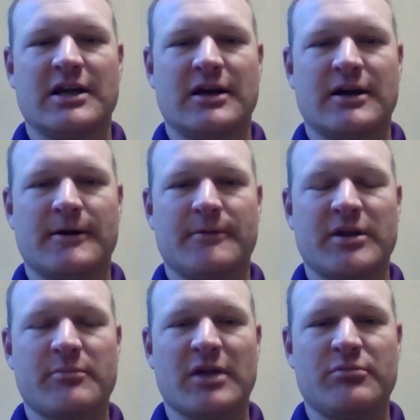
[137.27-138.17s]
Um, they
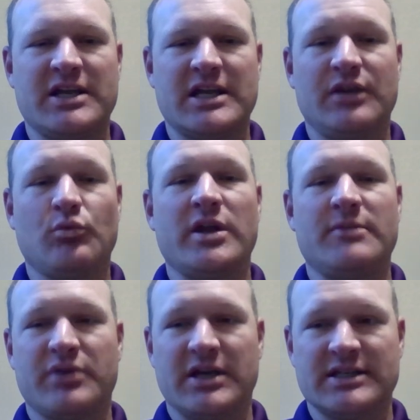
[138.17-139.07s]
may be getting wean
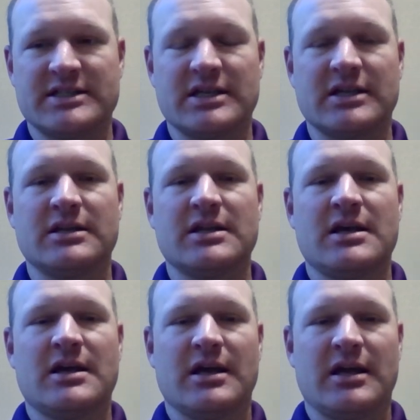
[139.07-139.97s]
pigs in
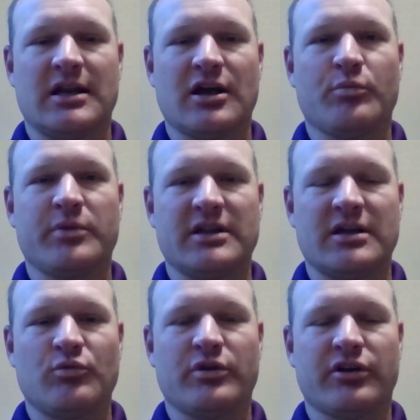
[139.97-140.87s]
and helping
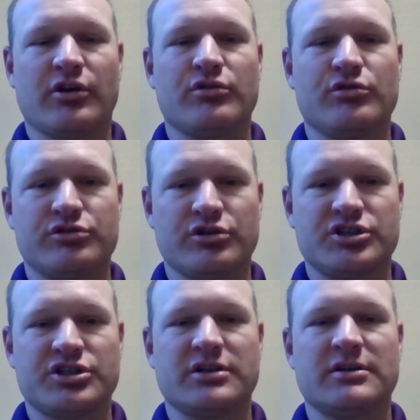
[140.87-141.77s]
them with their
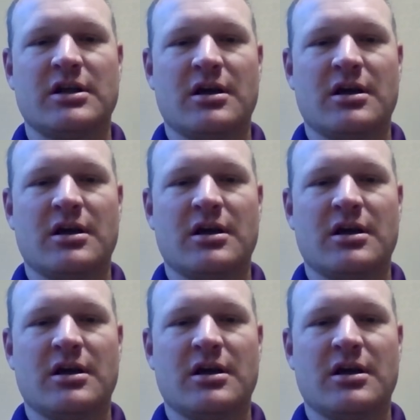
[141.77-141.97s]
nutrition.